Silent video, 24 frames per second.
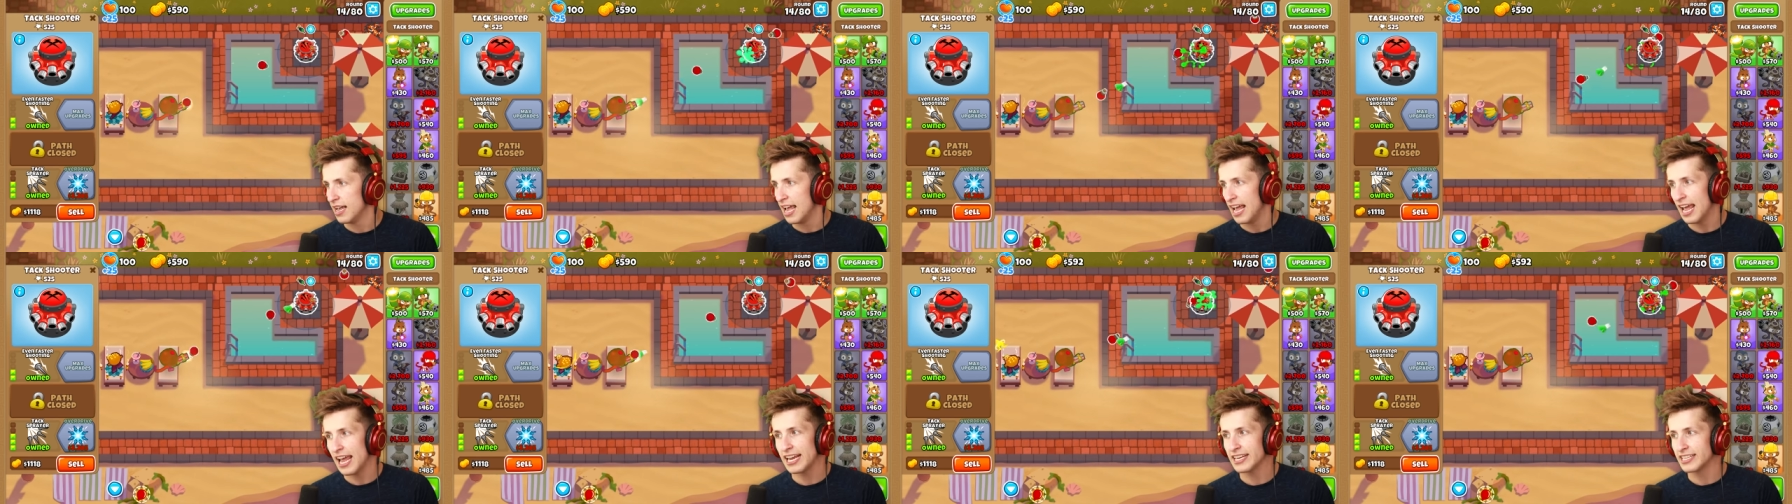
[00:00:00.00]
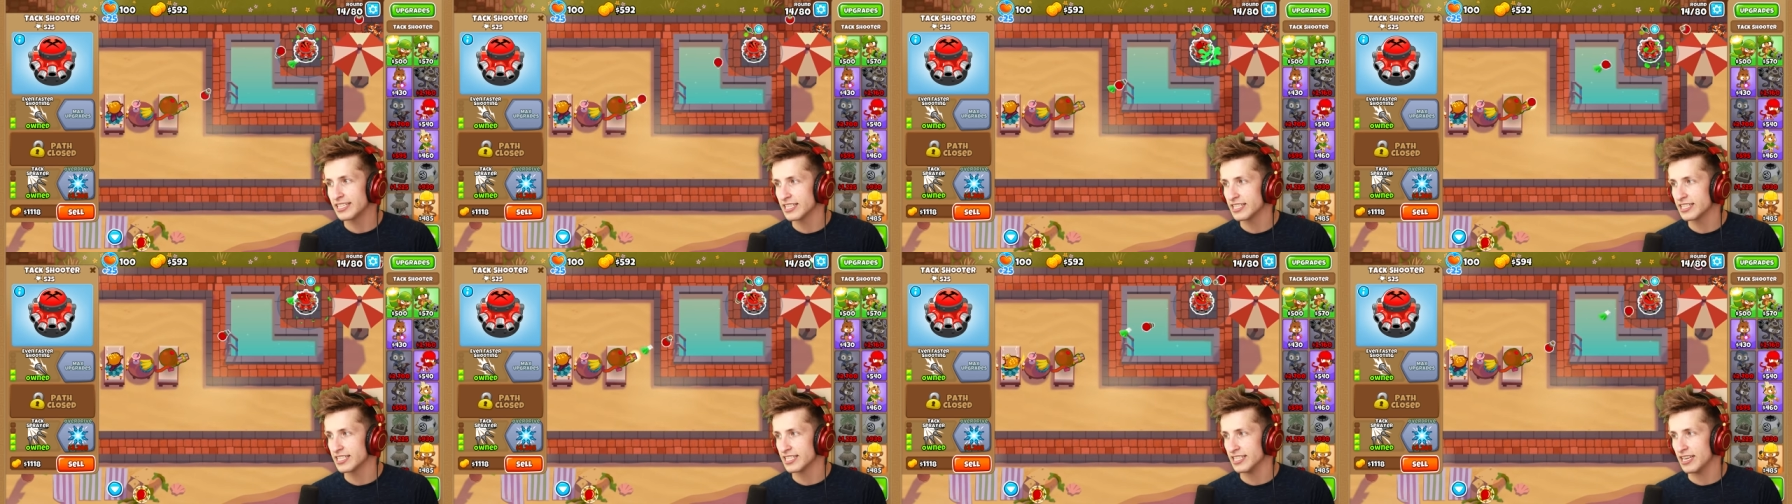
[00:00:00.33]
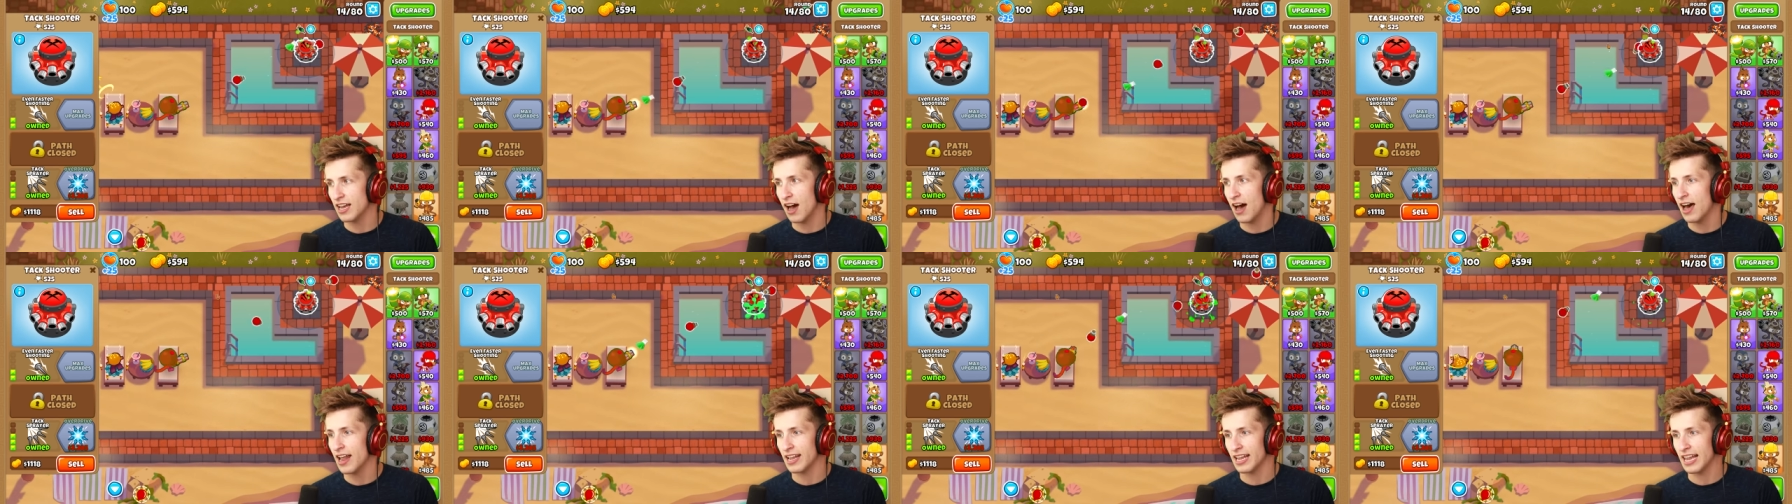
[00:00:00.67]
It does
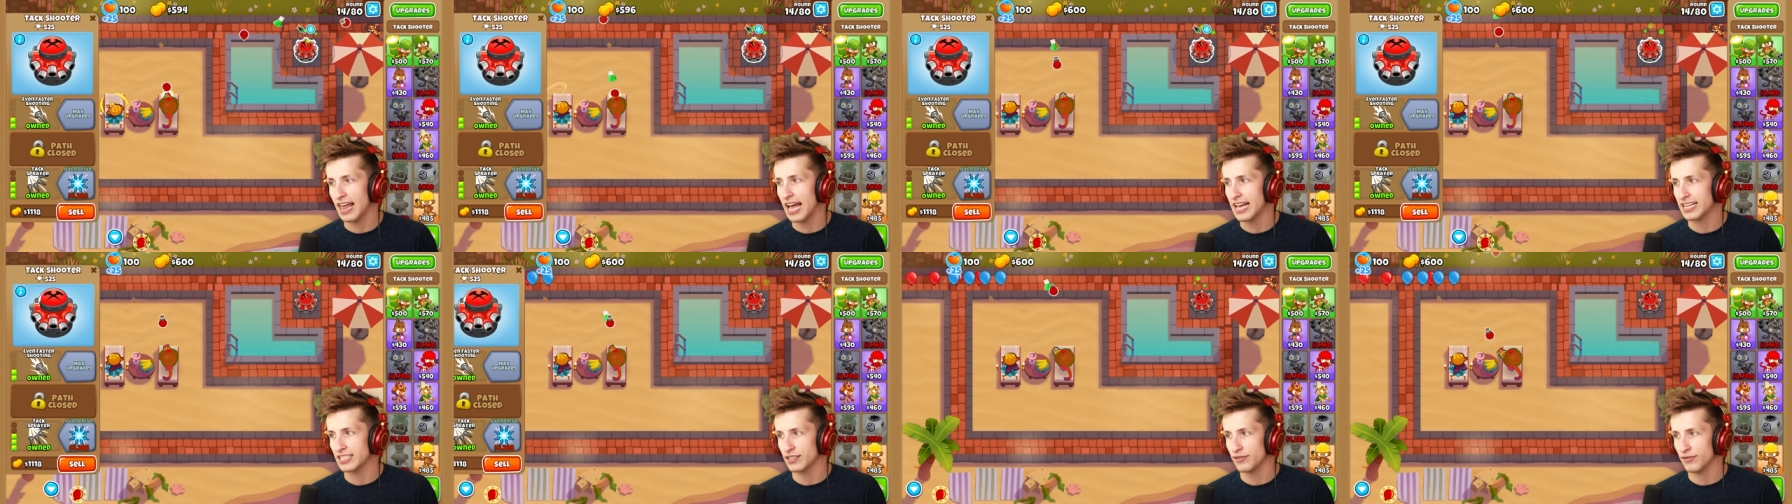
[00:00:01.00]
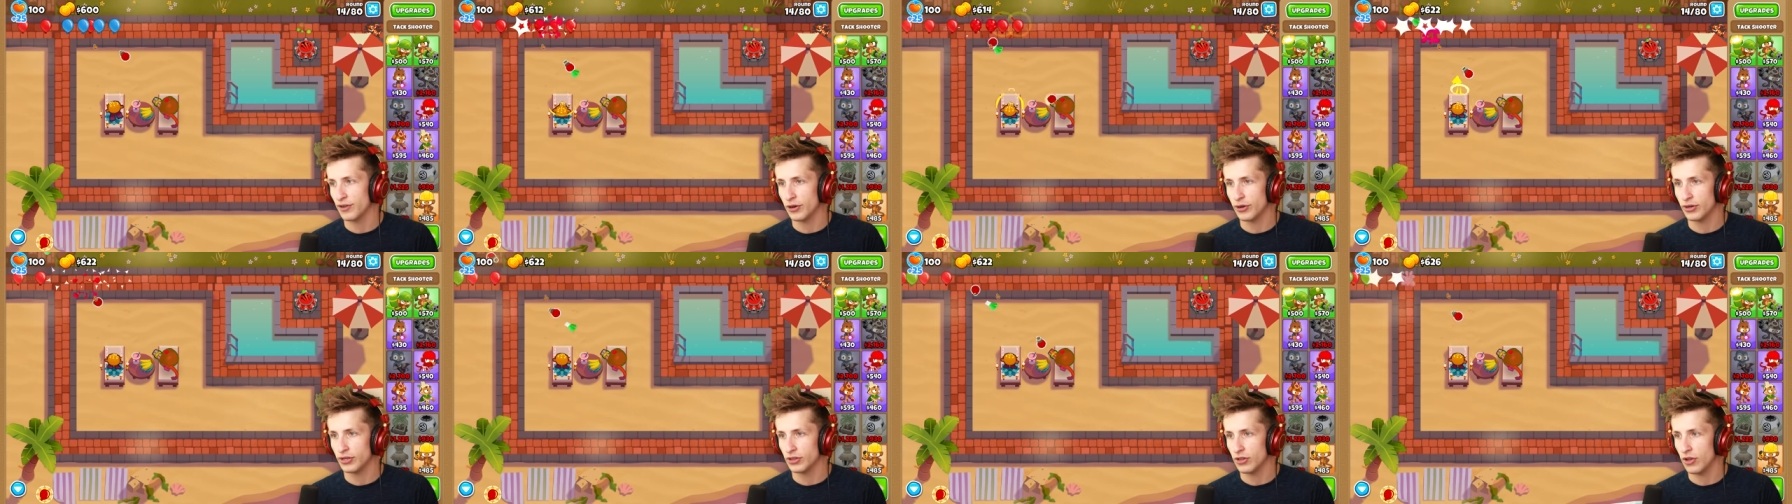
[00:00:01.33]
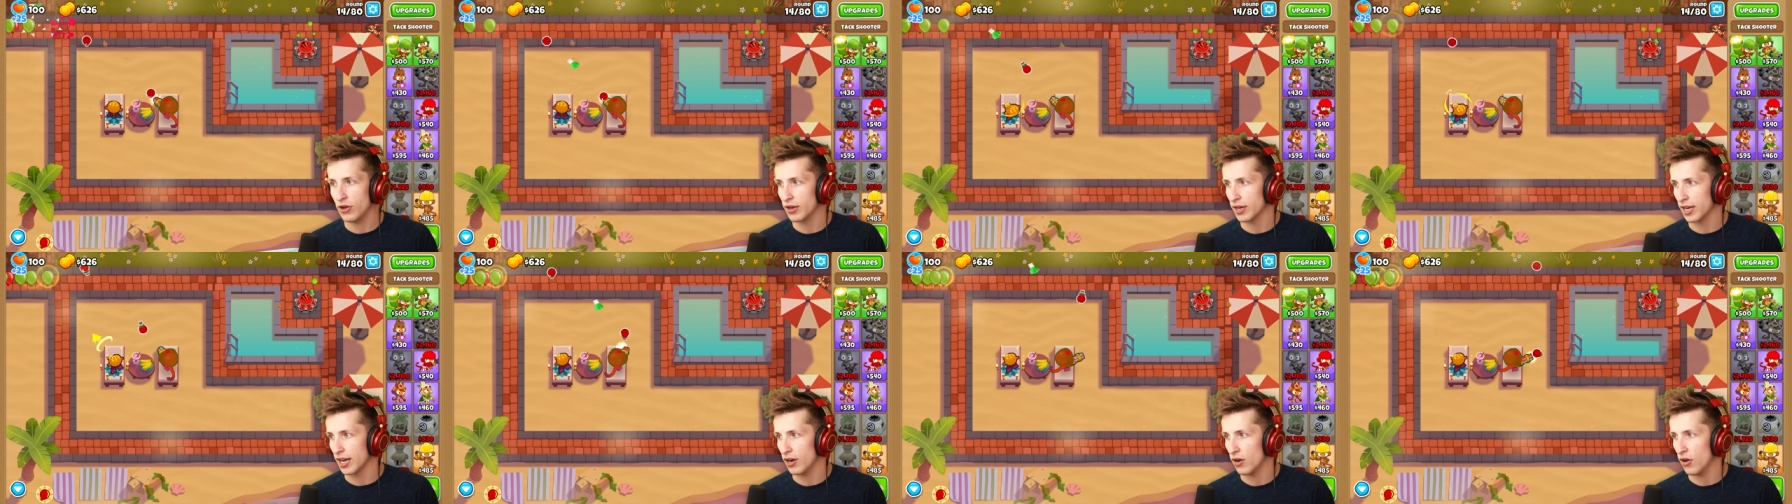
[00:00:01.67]
not last very
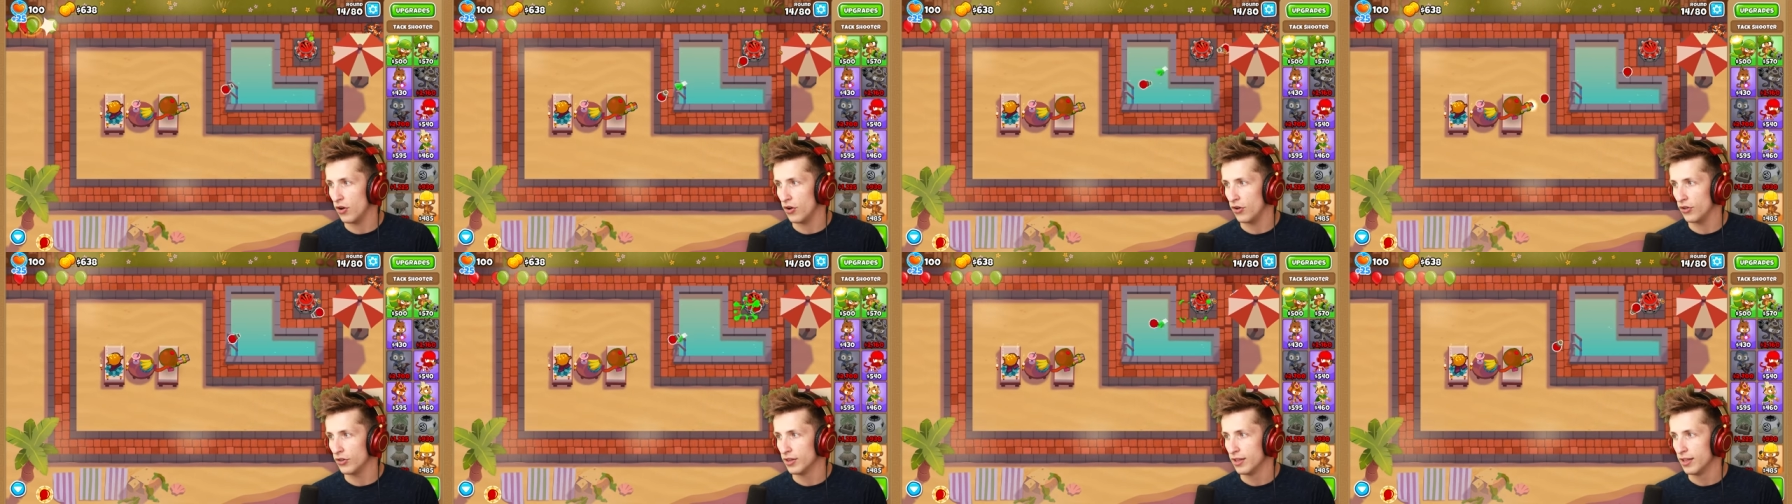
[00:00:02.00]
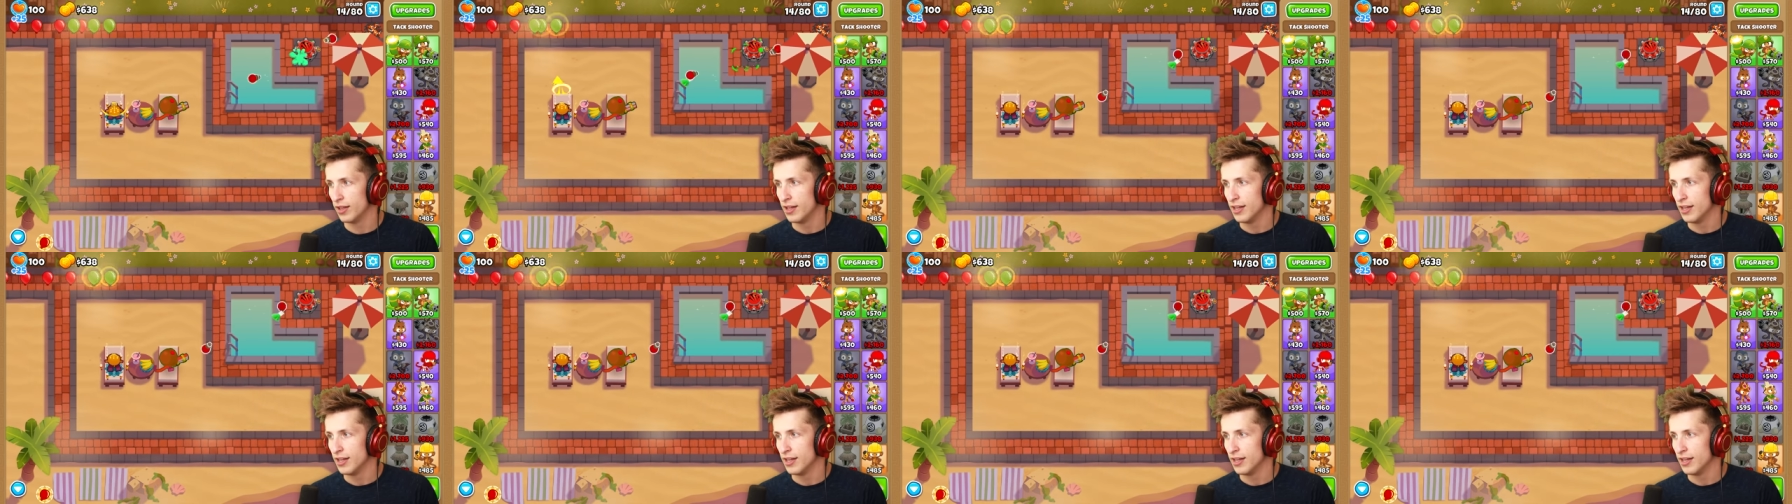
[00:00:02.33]
long at all.